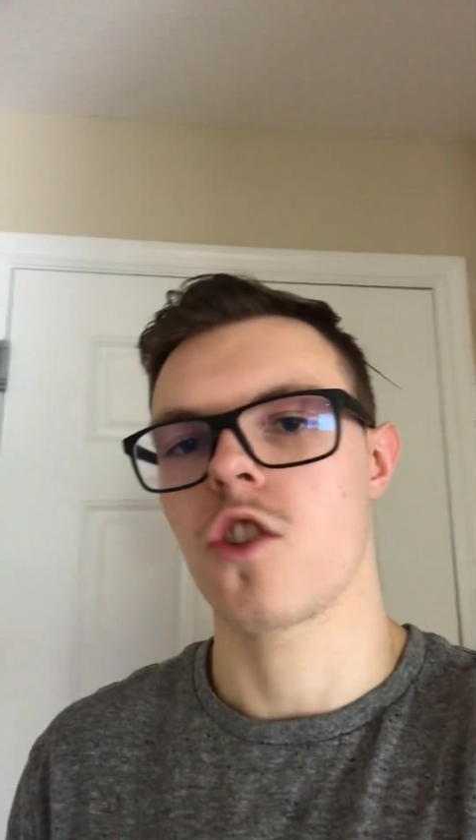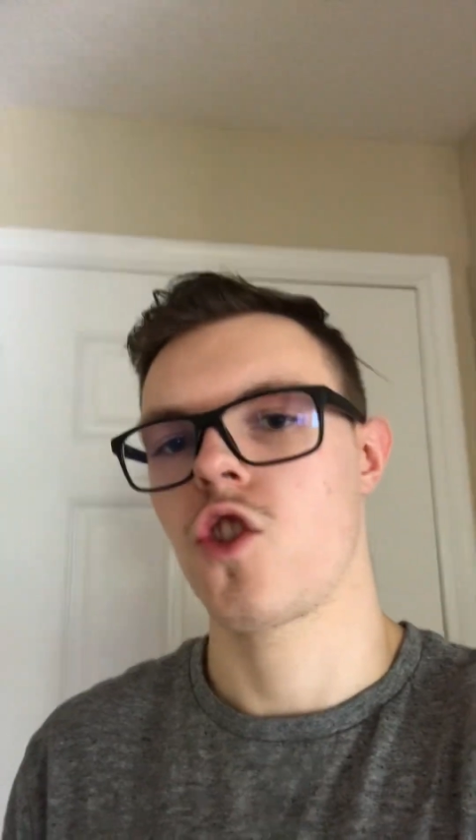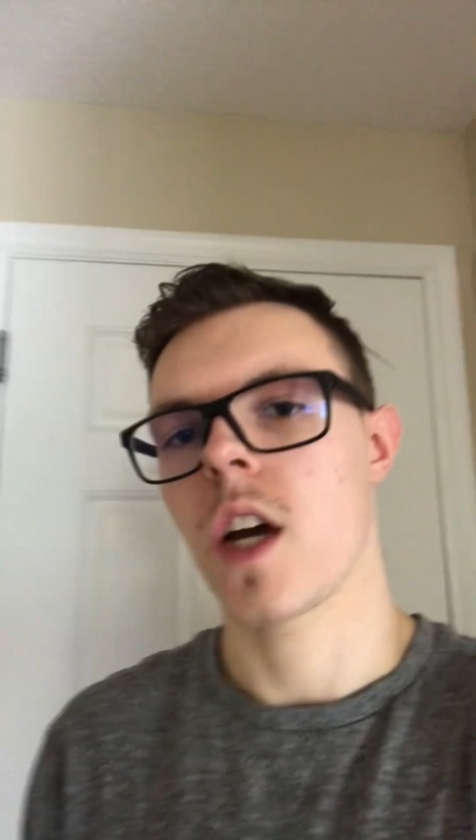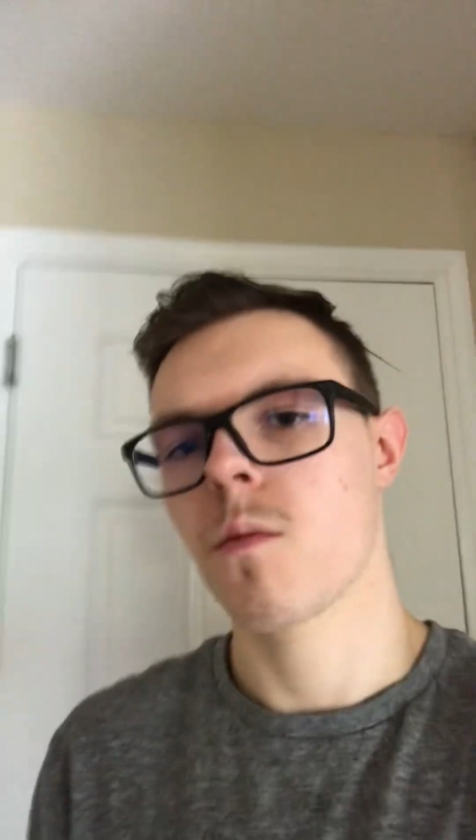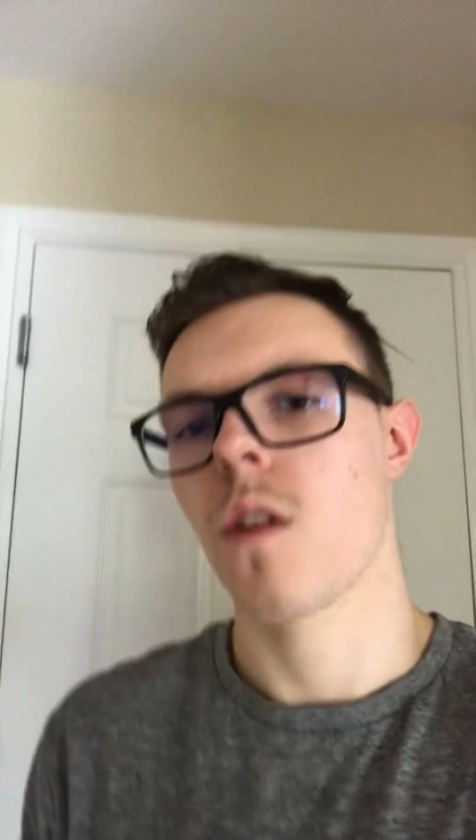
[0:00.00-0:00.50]

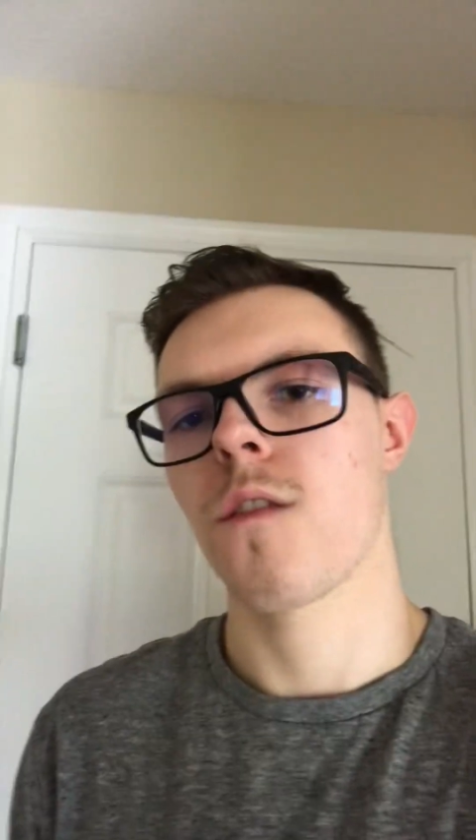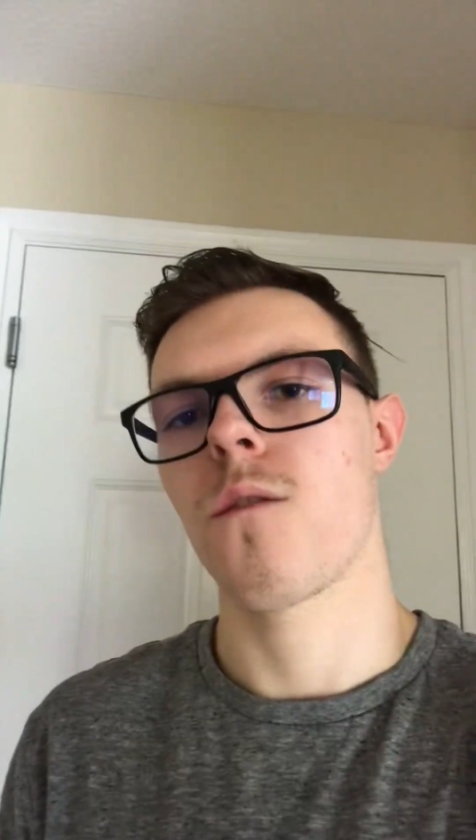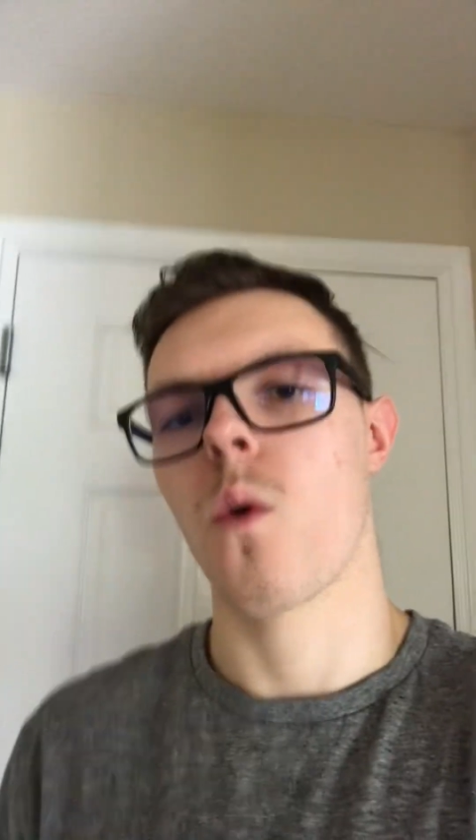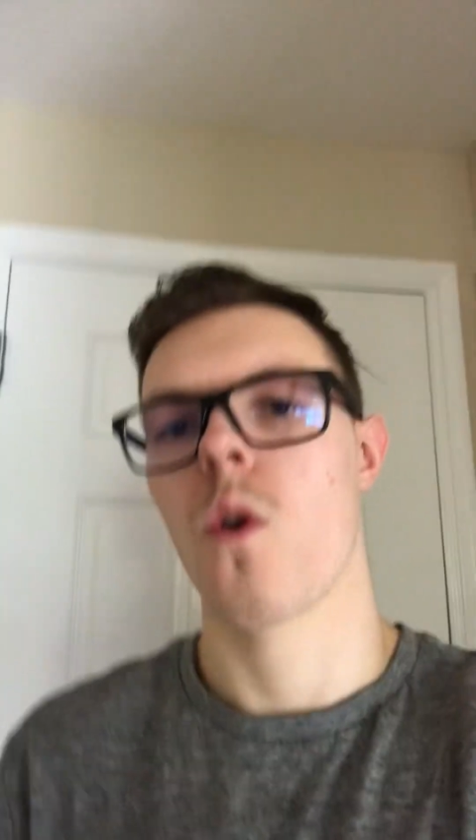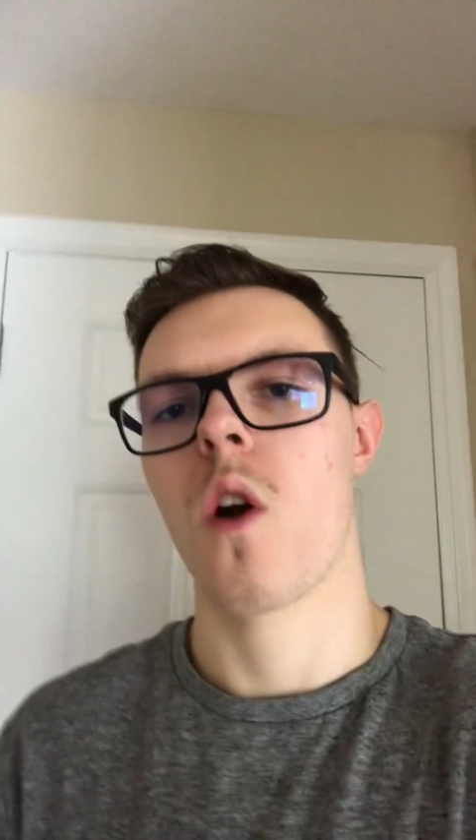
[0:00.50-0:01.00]
General
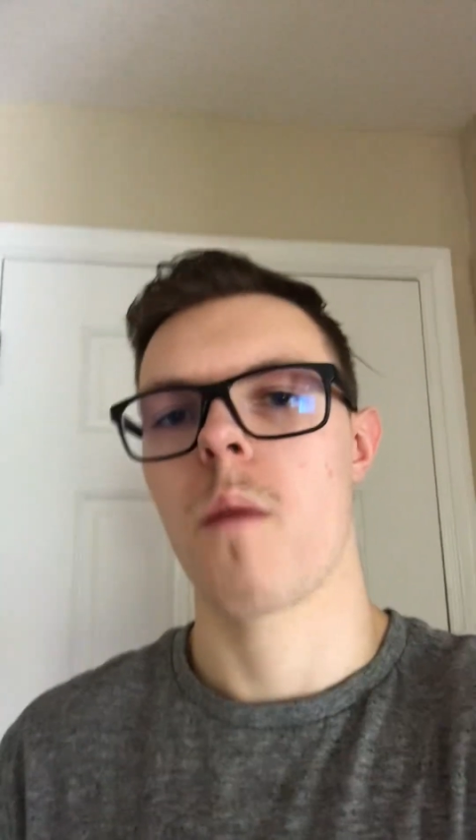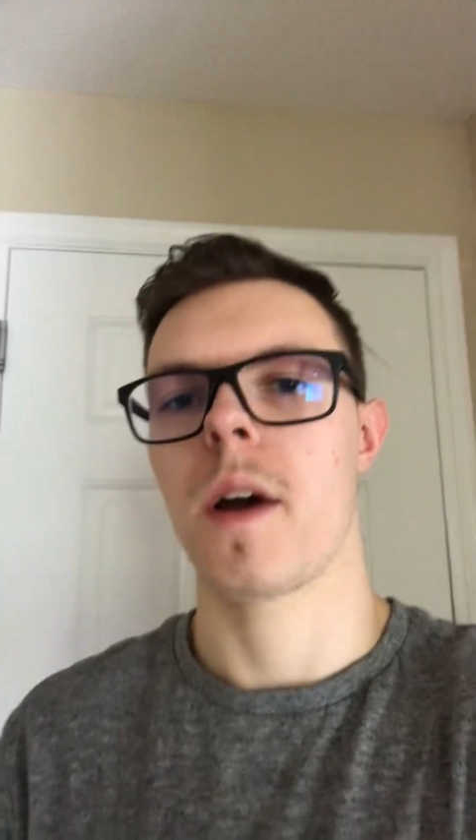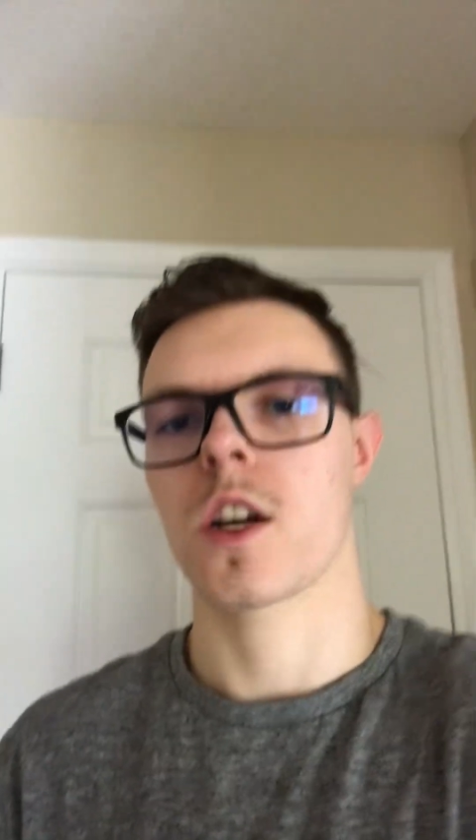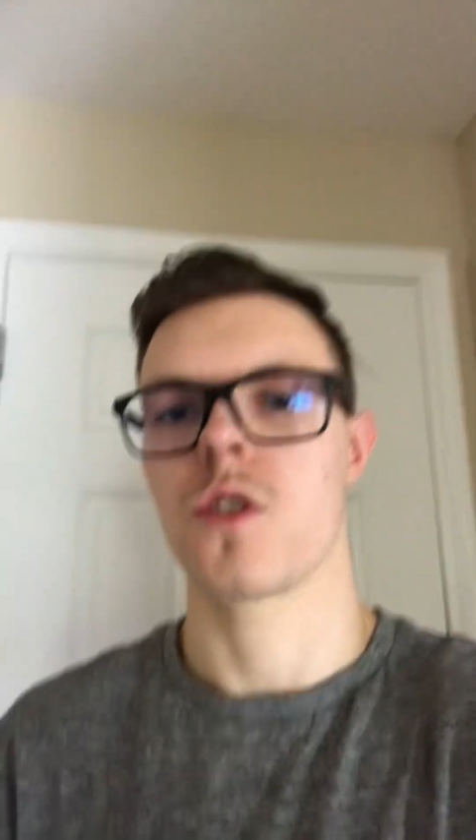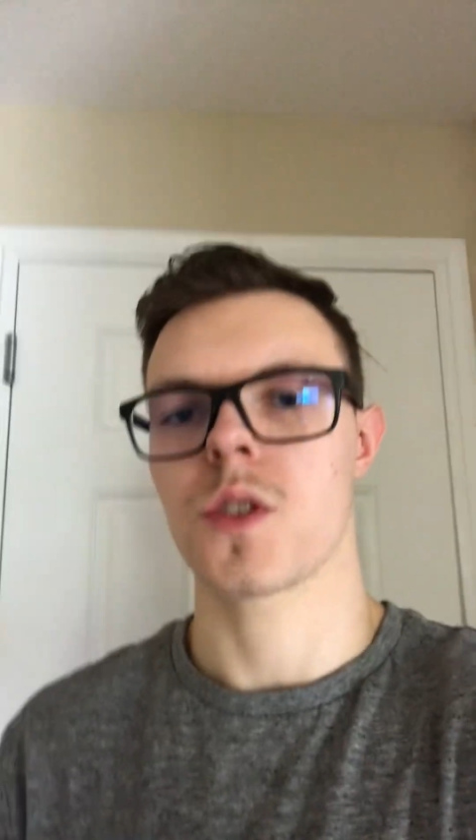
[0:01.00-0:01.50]
forearm
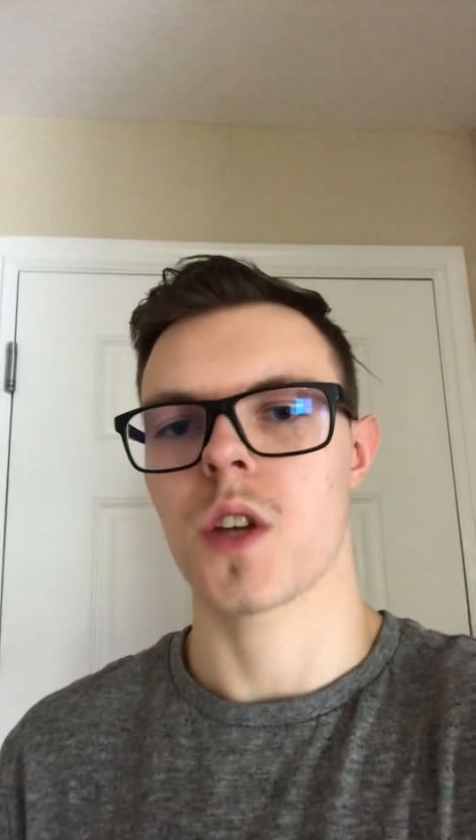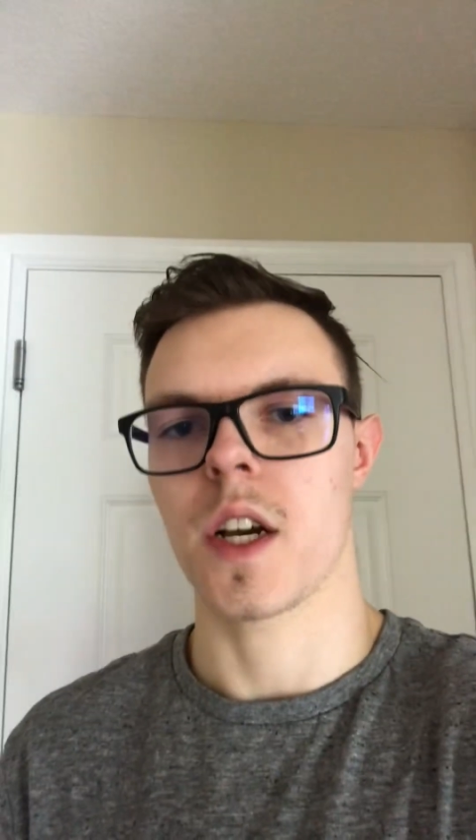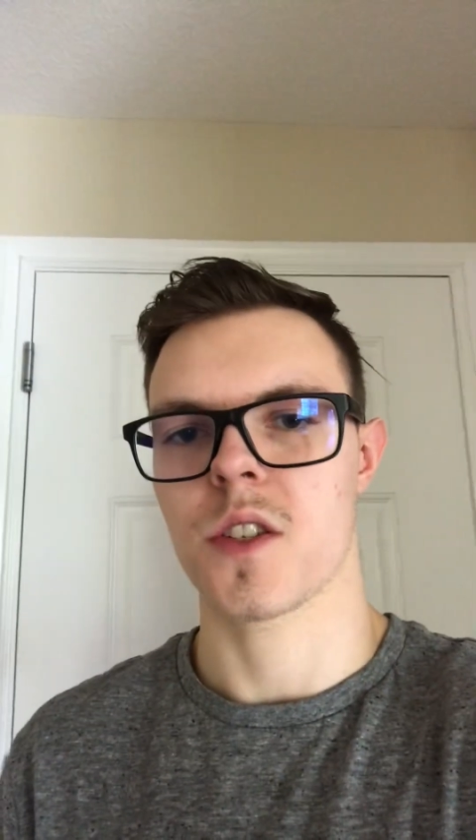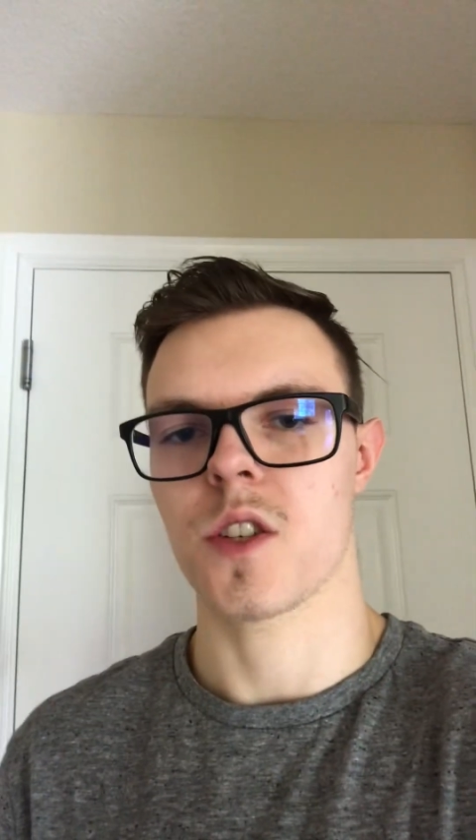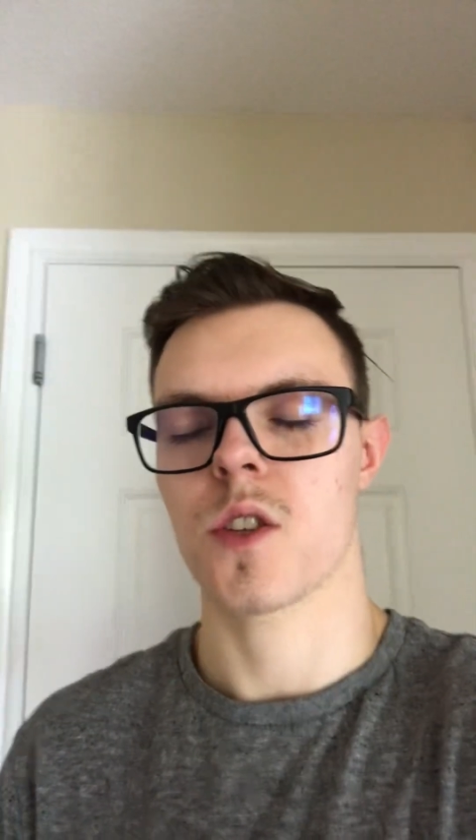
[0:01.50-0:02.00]

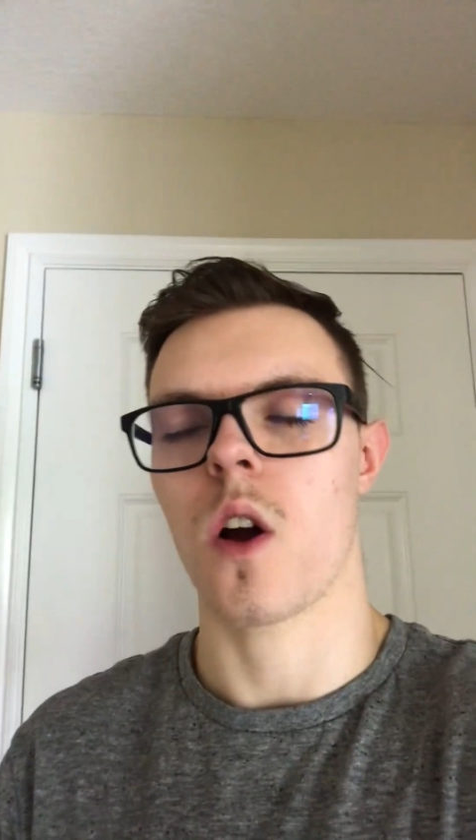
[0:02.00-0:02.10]
exercises